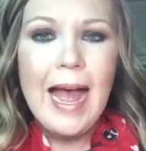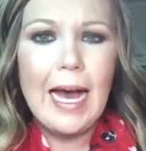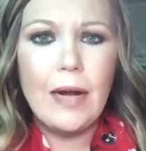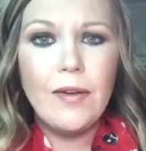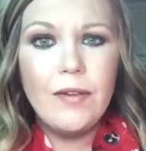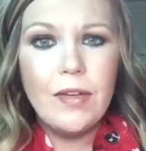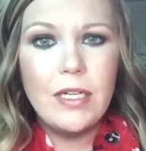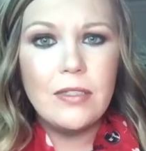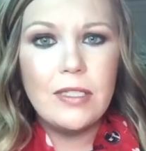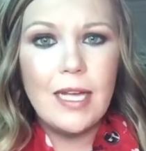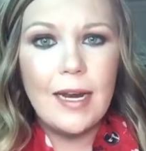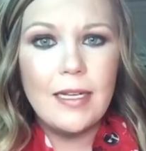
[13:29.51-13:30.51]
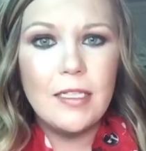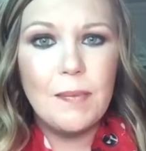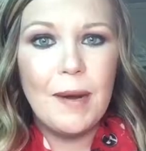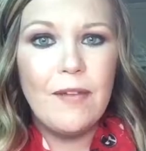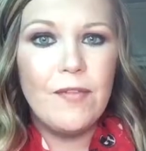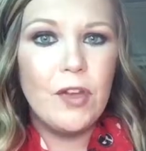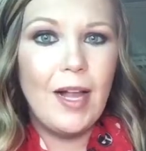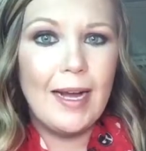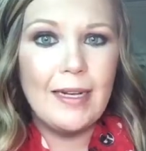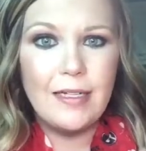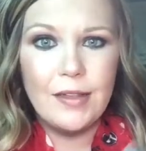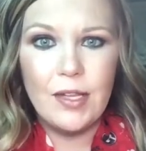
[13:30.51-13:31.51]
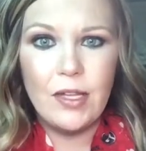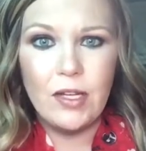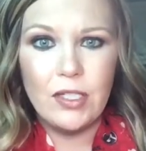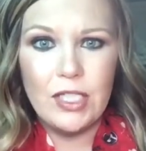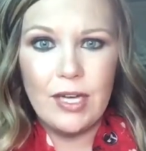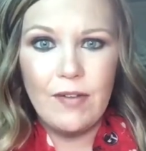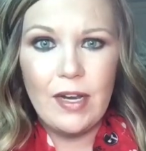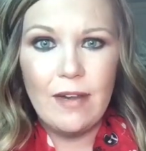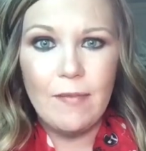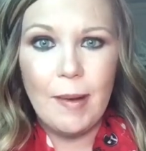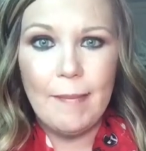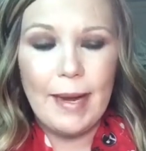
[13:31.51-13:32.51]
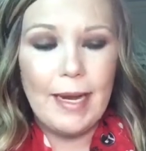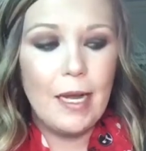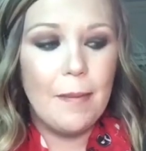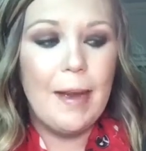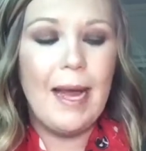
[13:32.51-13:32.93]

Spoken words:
I don't even use setting spray for like the longevity of my makeup.